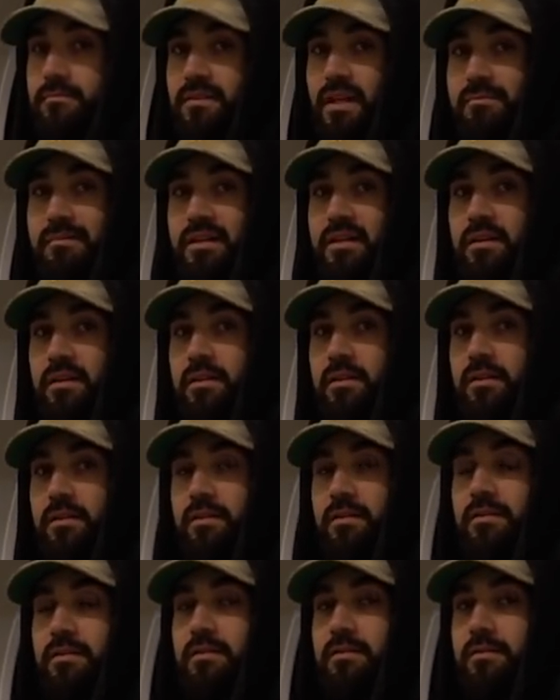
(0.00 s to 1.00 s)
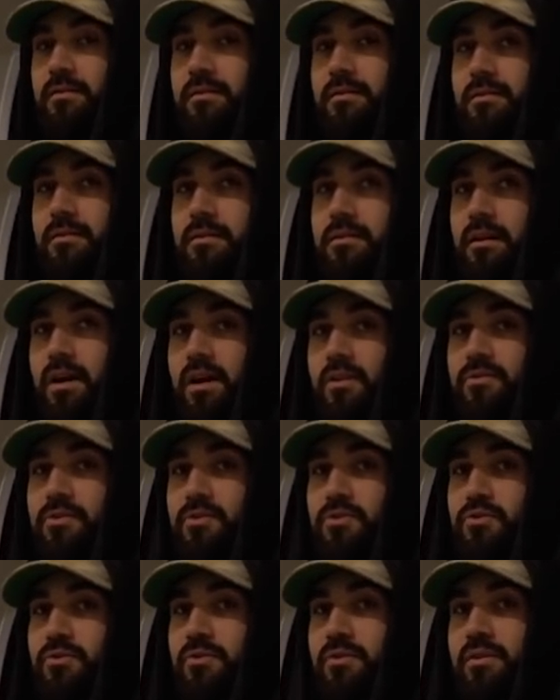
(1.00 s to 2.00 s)
Demikas, I
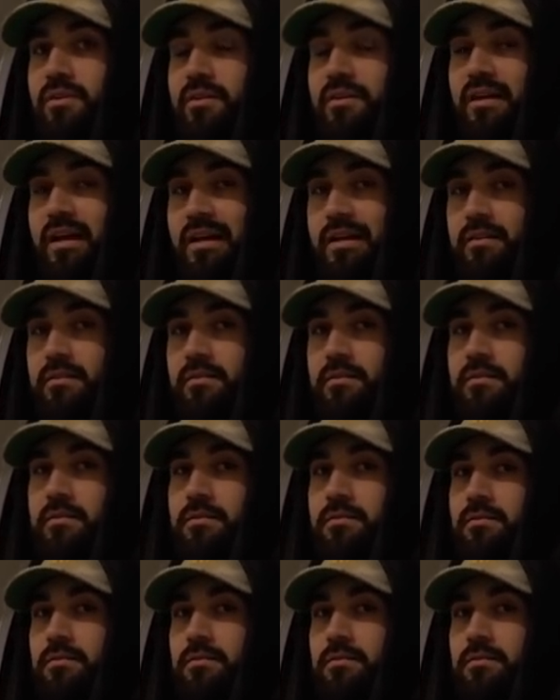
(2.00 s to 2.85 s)
thought you were on a diet.